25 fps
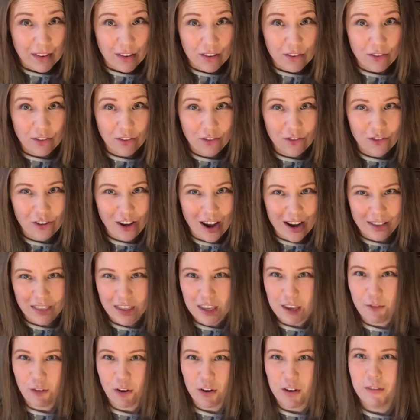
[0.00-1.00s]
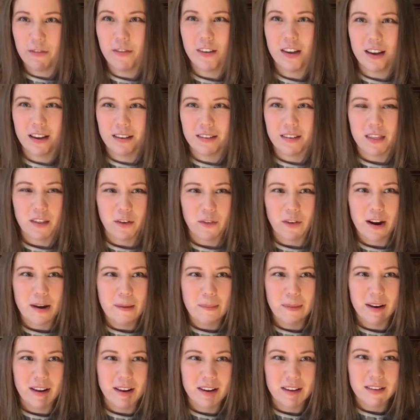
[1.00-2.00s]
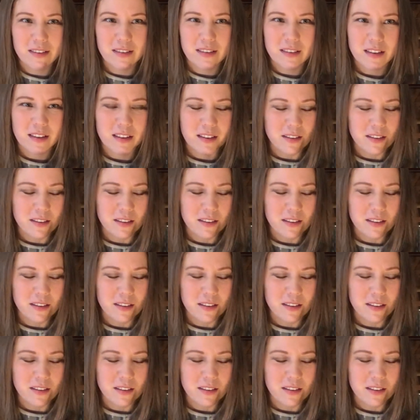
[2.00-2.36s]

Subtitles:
Just check that you've got your fingers in the right place.